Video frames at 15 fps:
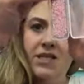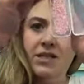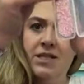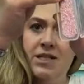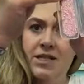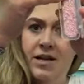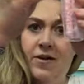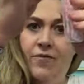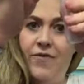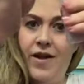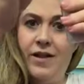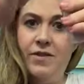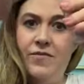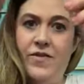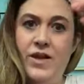seen this nail
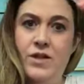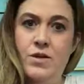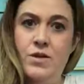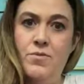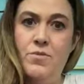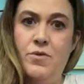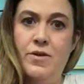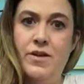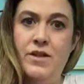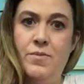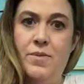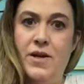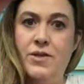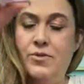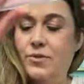file available in the
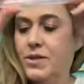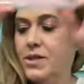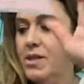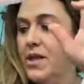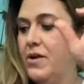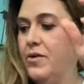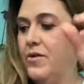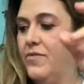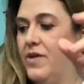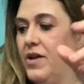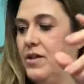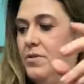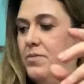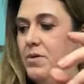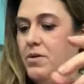bundles that are
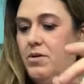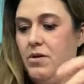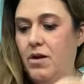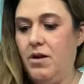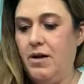available.